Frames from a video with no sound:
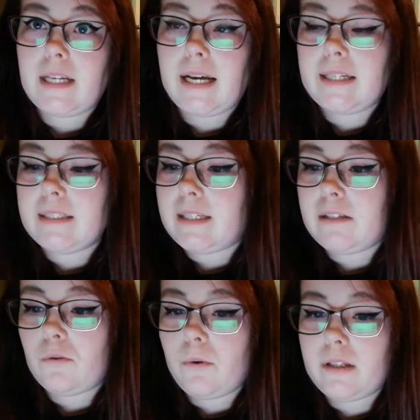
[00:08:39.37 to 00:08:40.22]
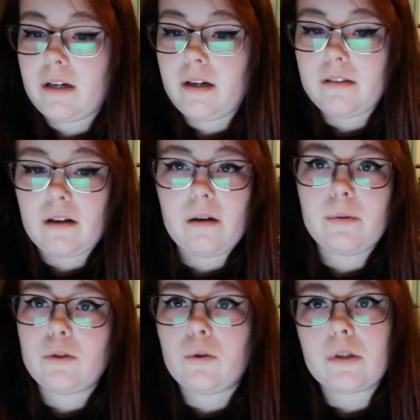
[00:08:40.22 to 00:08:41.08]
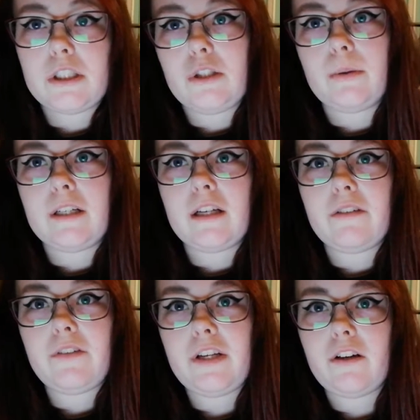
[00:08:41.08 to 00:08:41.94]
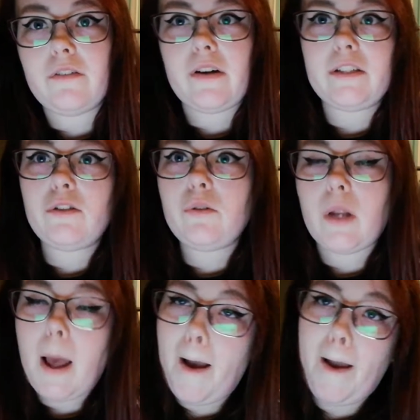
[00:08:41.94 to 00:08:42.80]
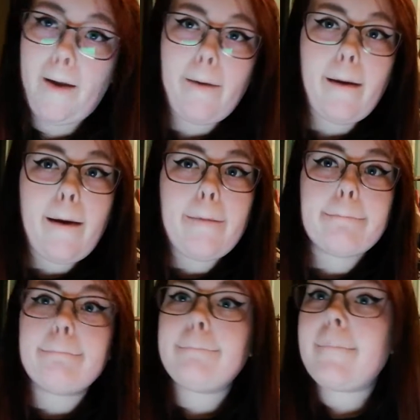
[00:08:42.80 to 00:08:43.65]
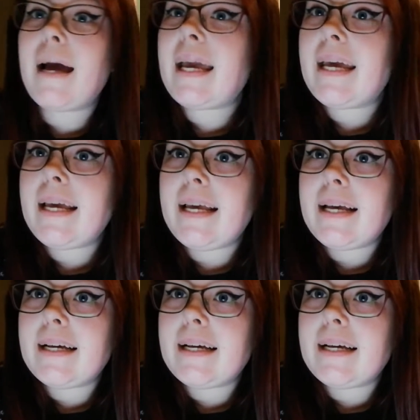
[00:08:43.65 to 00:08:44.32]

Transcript: And as always, guys, I will talk to you in another video very soon. Bye!